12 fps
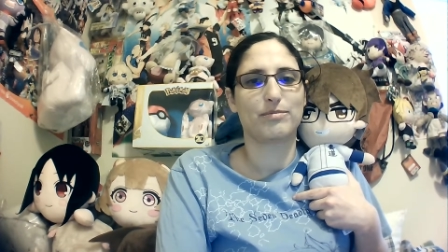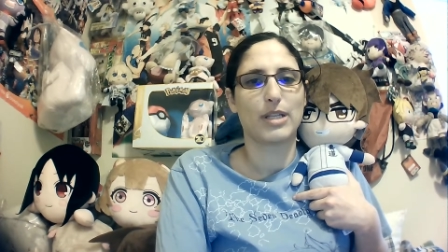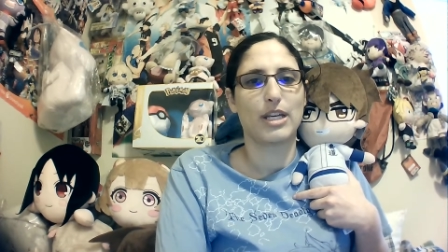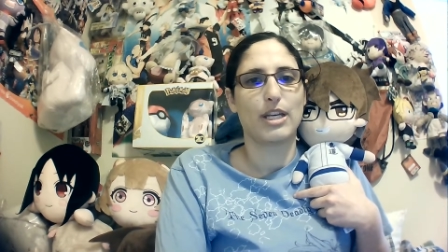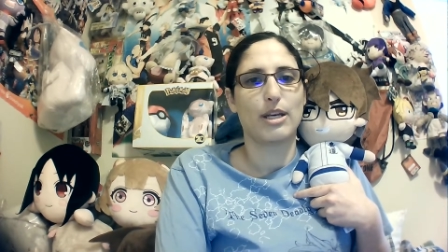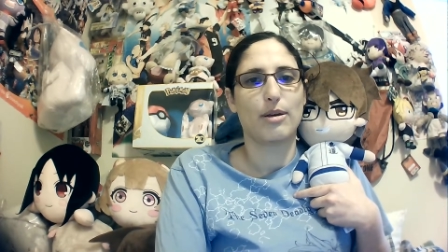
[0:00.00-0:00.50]

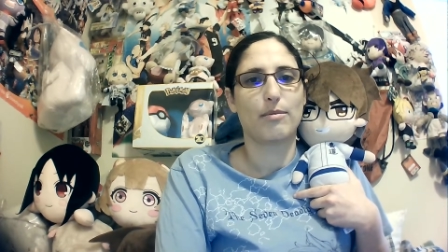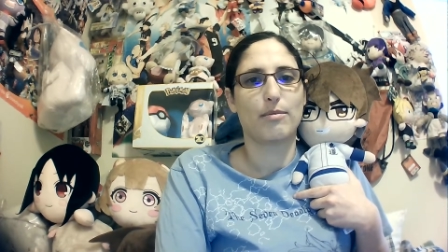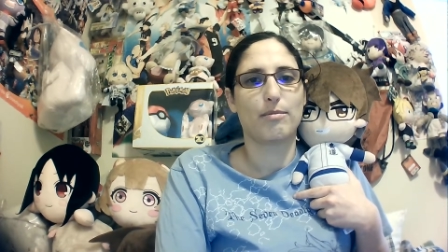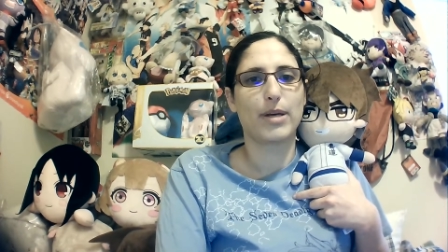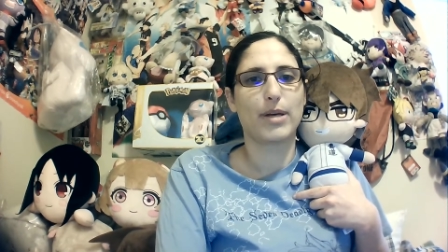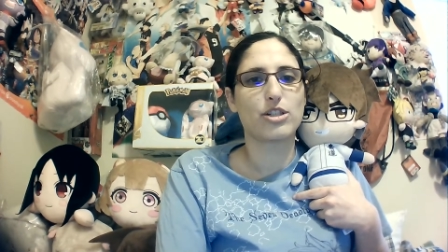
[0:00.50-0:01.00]

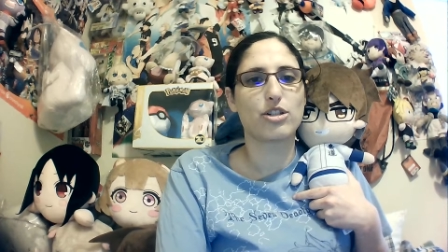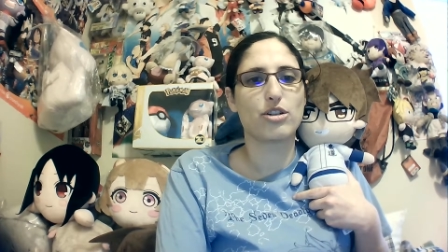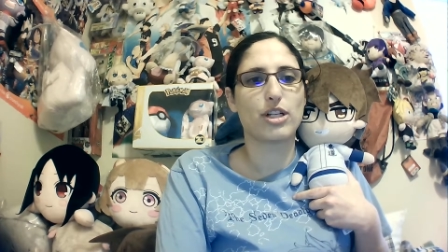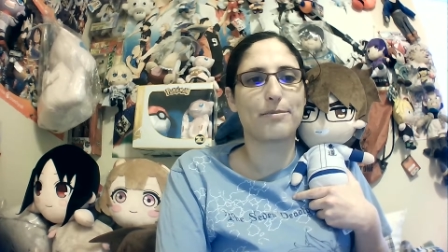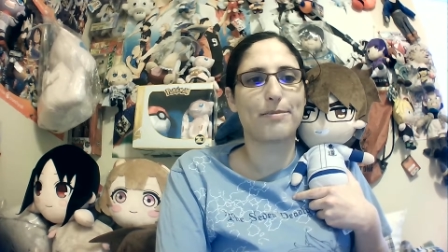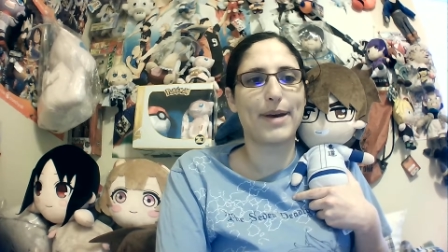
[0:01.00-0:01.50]
Better do
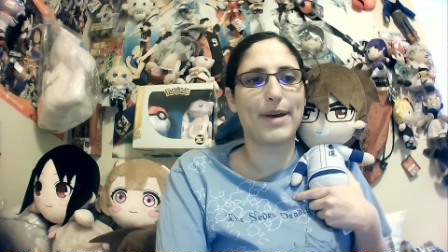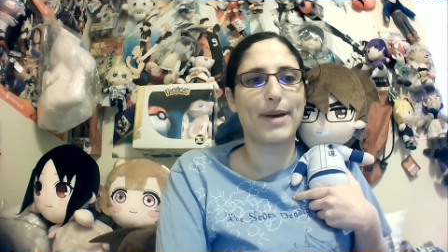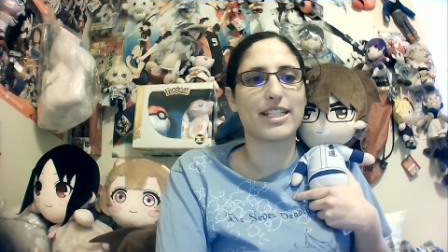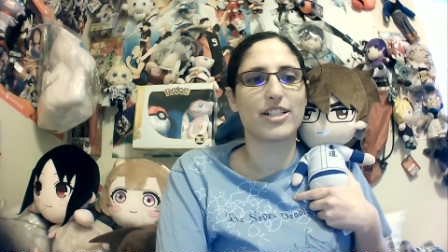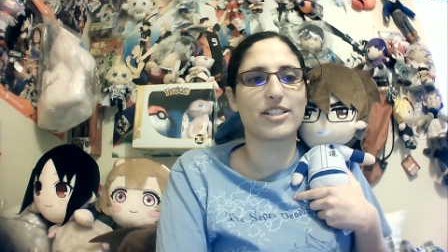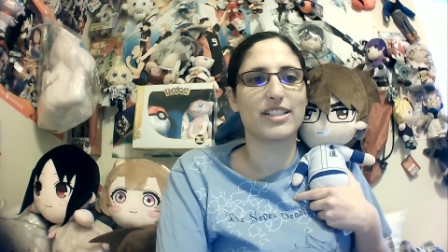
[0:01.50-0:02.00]
your best
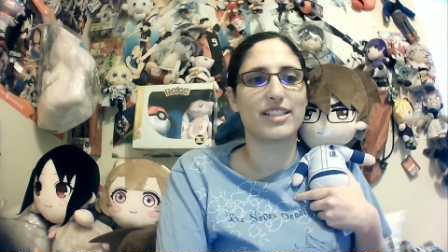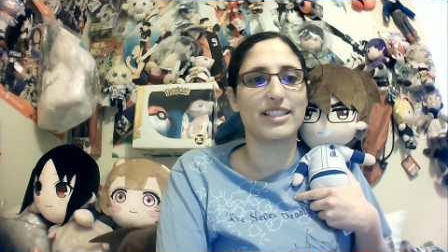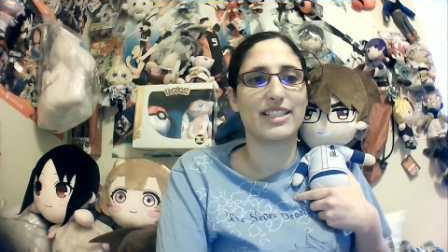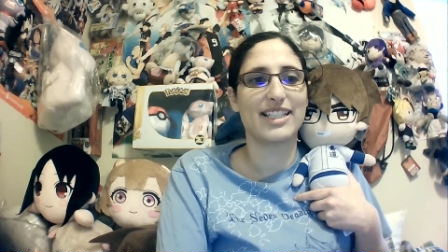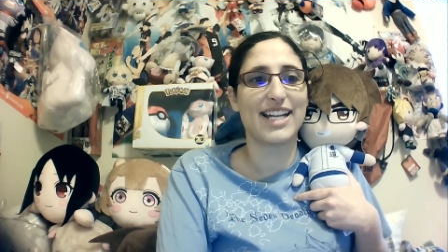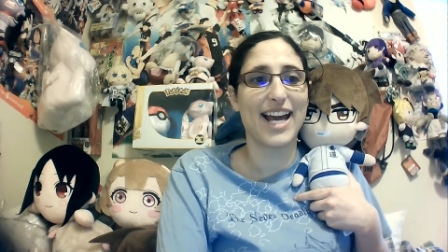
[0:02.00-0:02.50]
in your
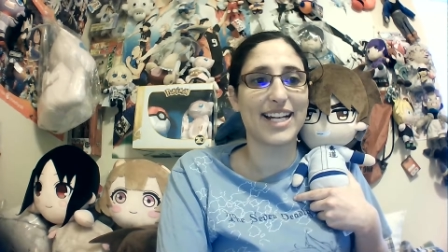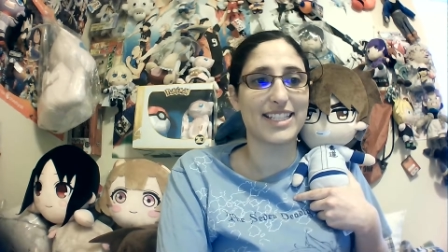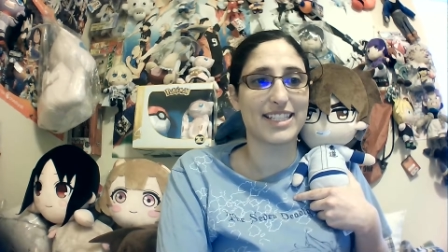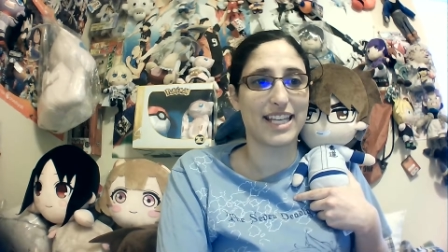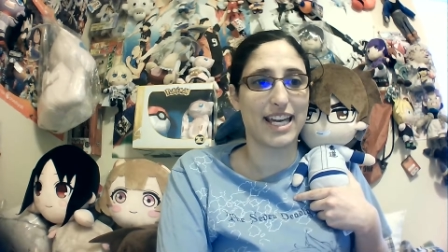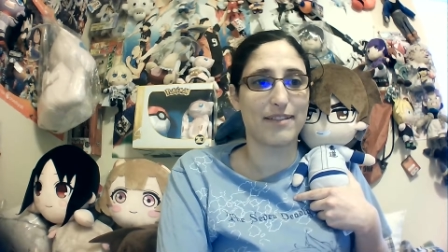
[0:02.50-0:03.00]

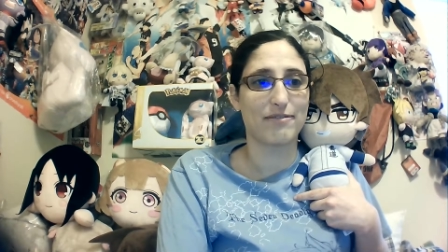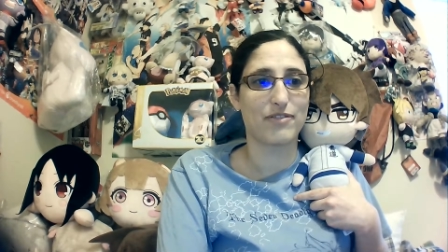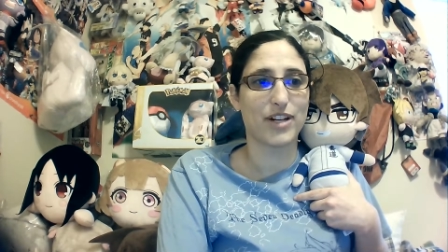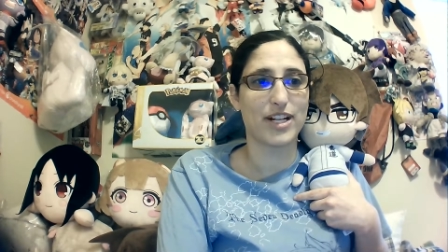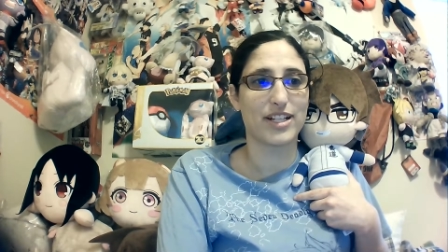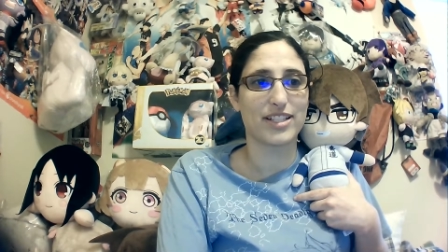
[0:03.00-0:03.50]
next game
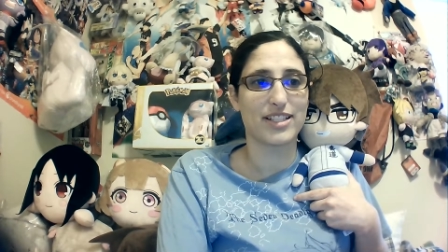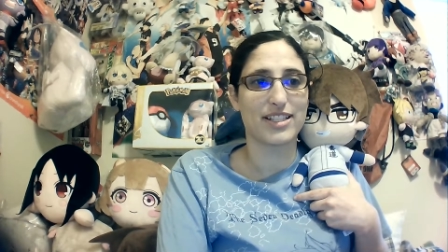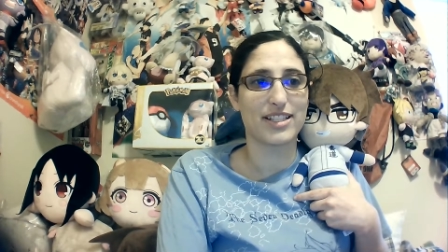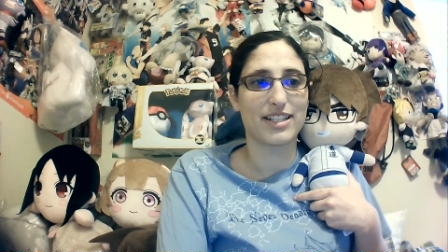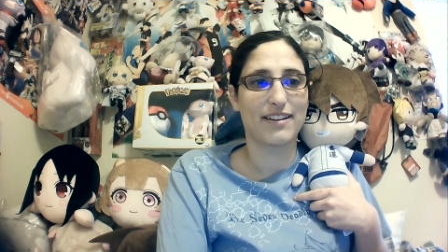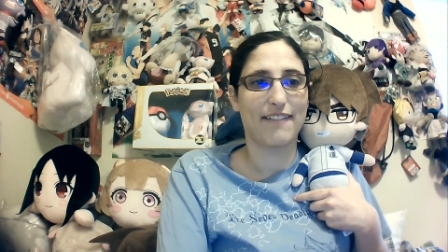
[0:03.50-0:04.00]

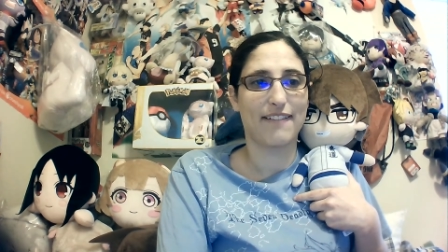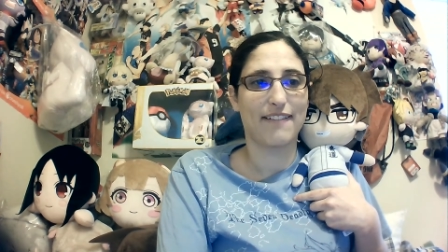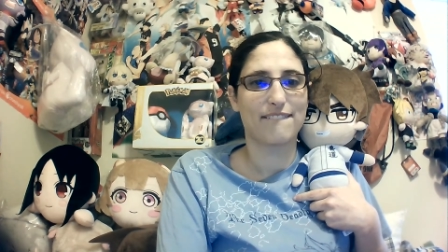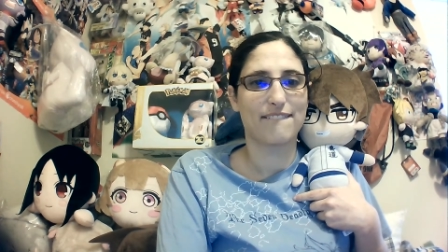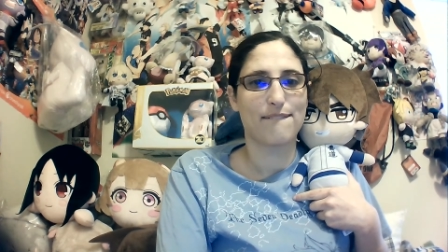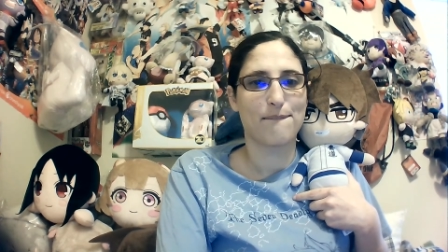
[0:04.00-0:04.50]
first.
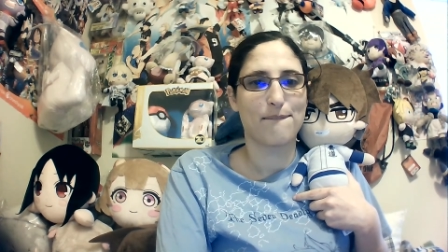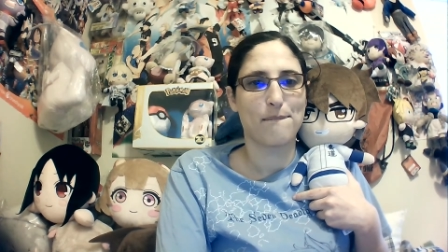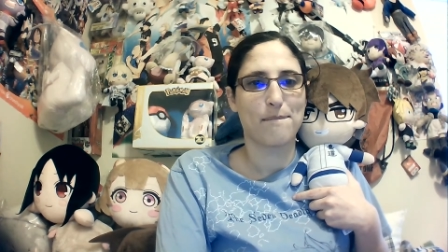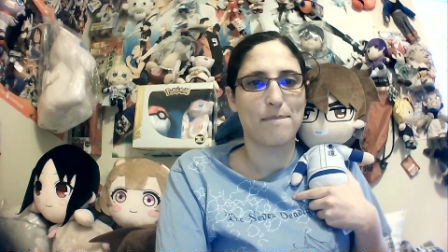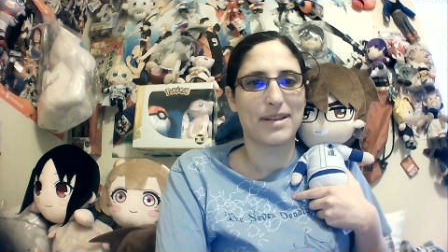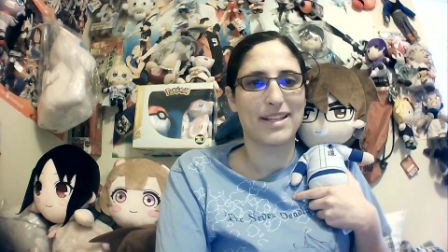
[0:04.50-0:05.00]

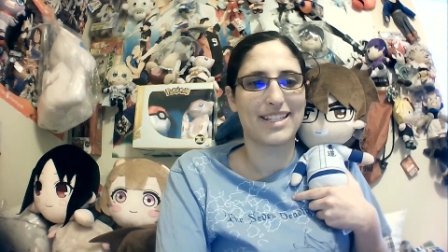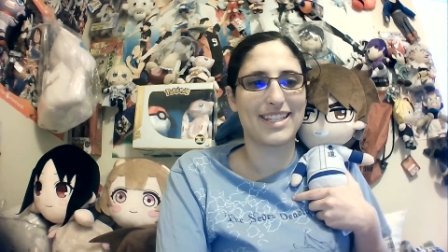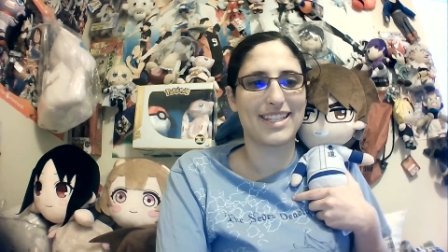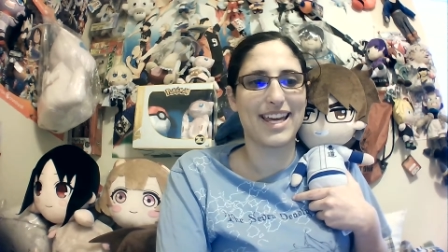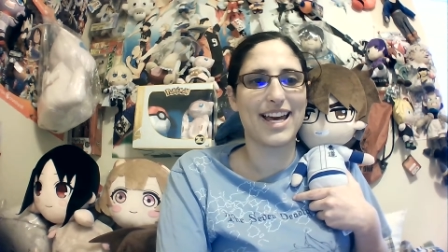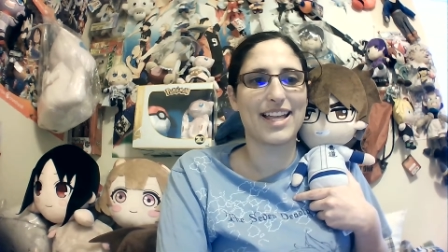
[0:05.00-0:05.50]

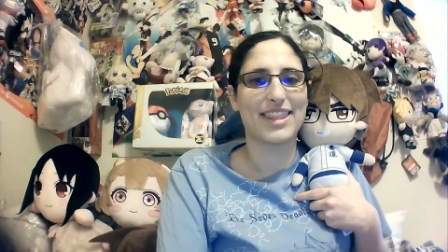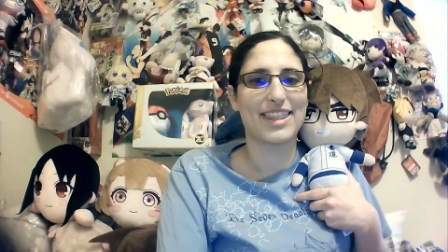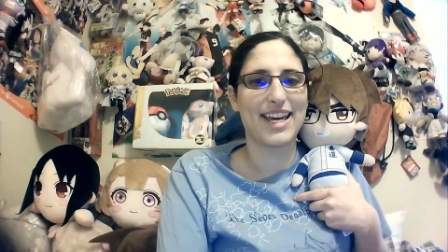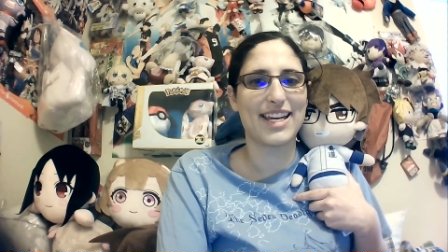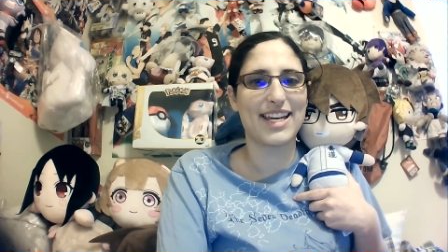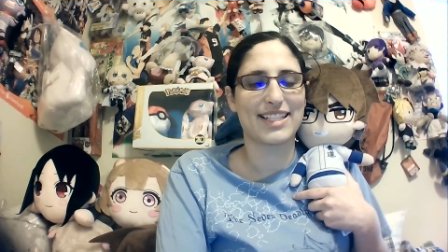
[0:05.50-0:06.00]
Yeah,
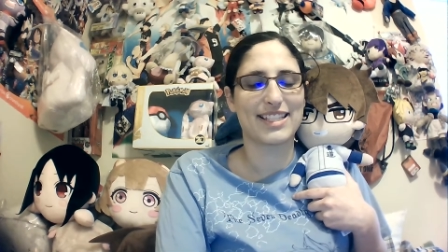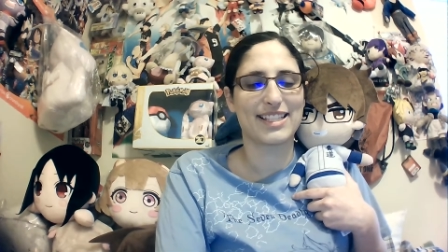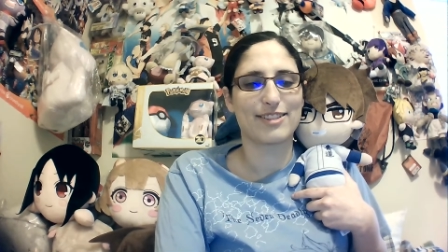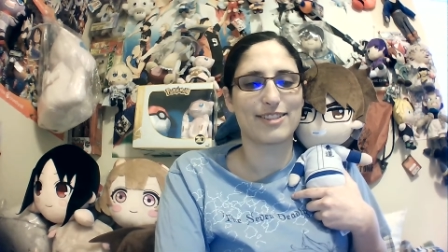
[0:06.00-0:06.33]
thanks.